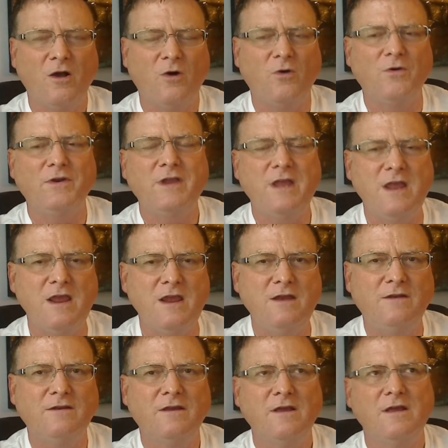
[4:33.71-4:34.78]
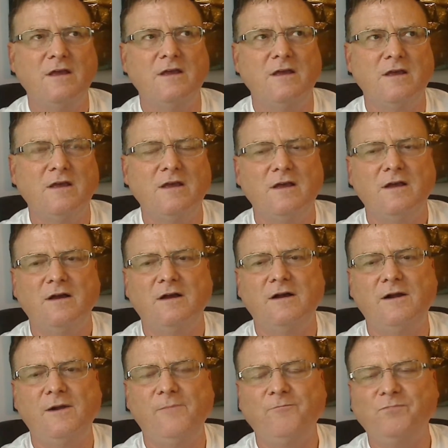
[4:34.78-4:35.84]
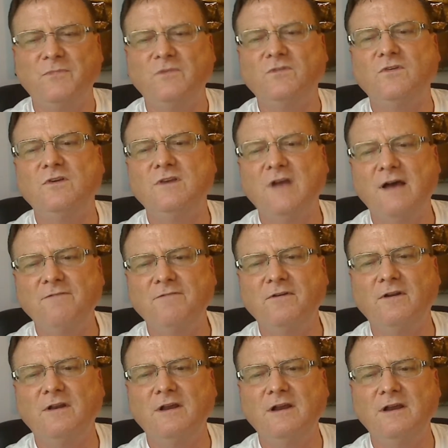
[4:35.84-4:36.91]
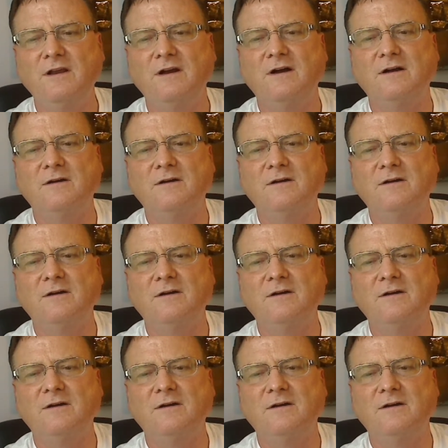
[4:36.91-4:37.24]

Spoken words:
On heat, it's definitely